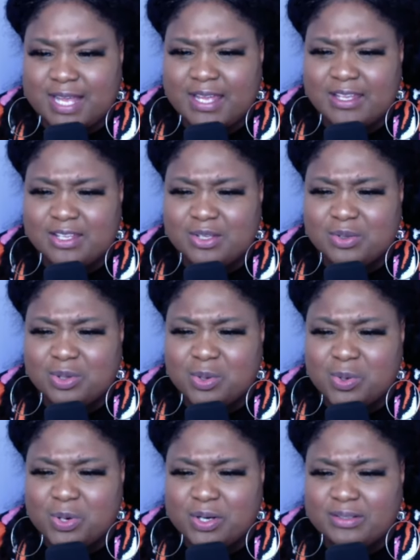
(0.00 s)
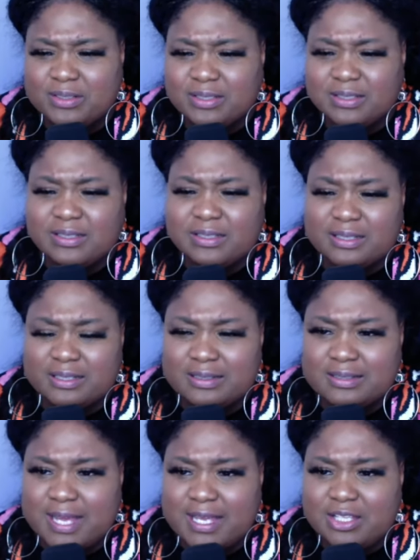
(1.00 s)
Thank you, Lord.
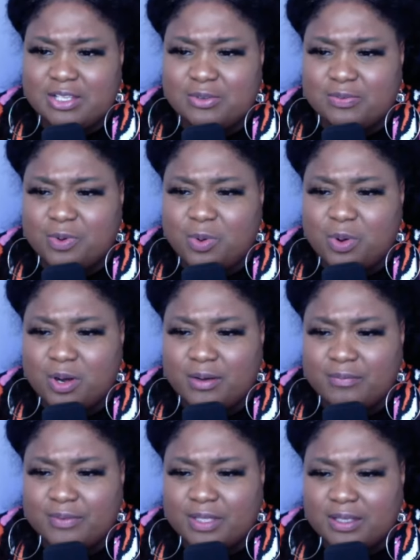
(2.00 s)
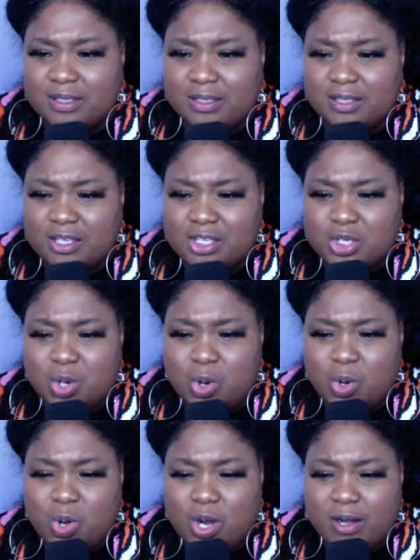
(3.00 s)
Thank you for
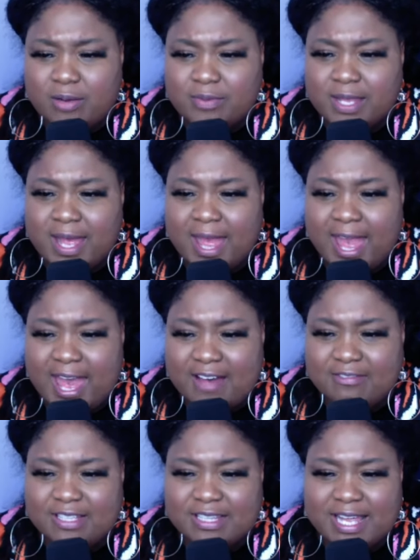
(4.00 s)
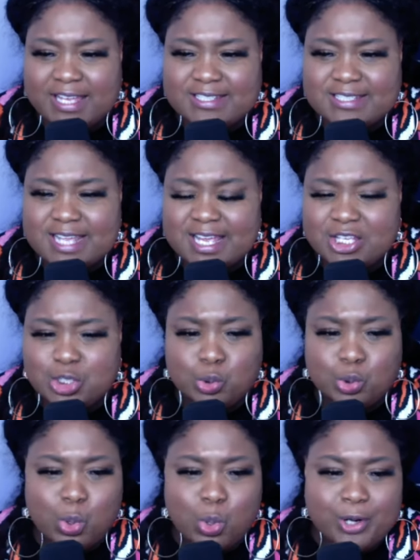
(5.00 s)
your avalanche. Thank
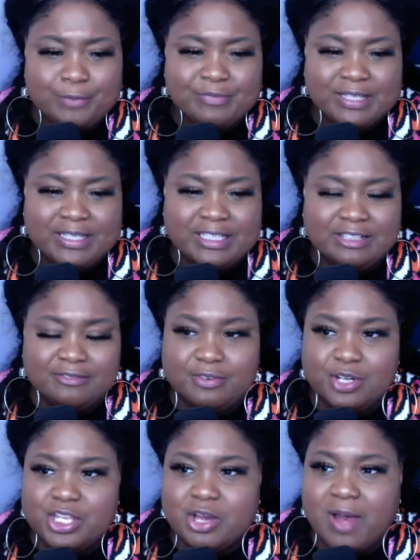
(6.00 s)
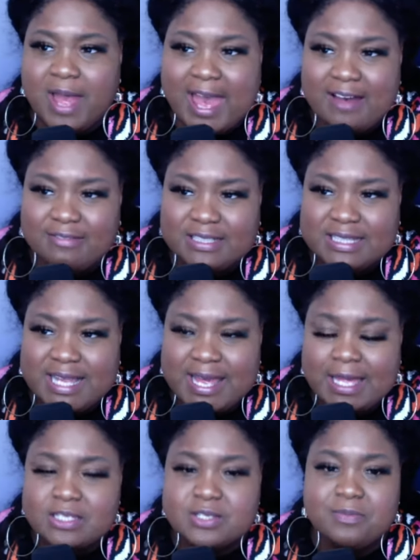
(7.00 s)
you, Lord, for your
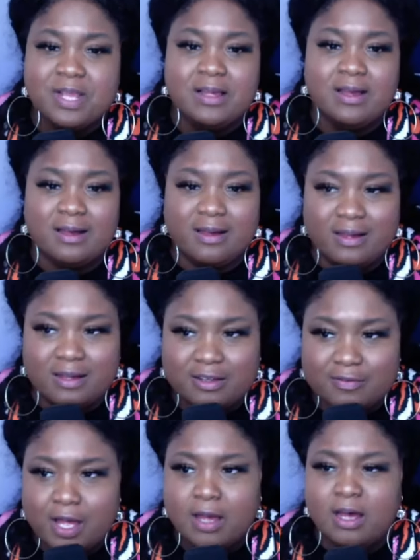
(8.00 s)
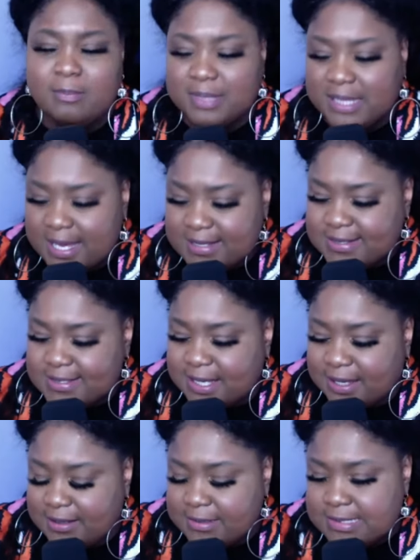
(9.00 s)
avalanche of
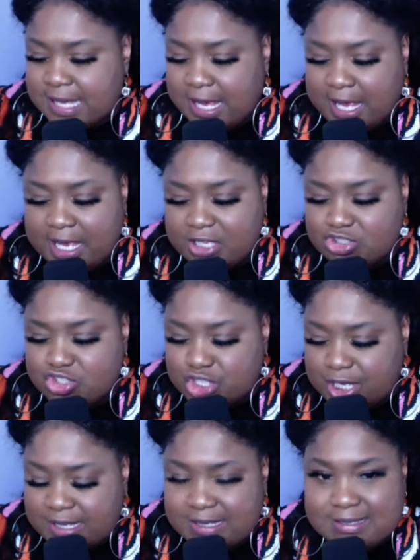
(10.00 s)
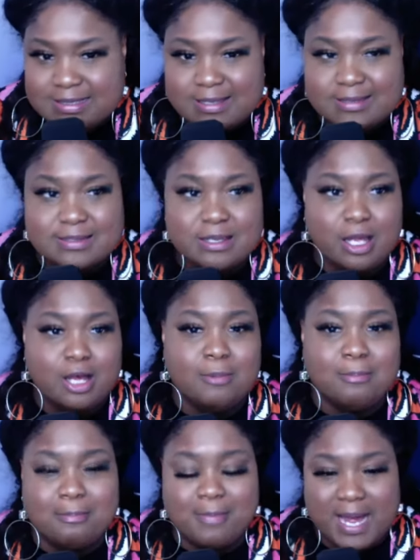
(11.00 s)
blessings in Jesus'
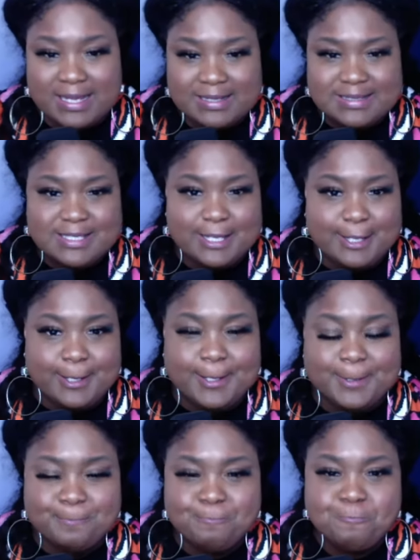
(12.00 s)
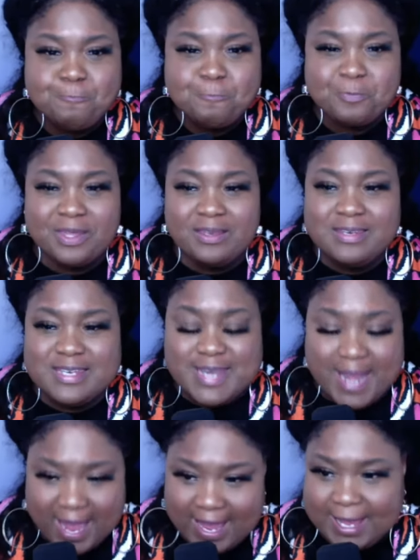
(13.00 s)
mighty
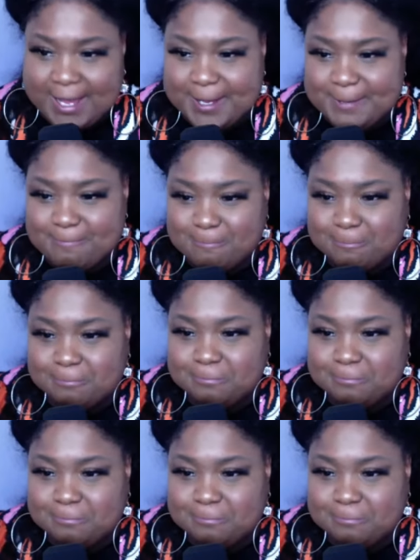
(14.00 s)
name.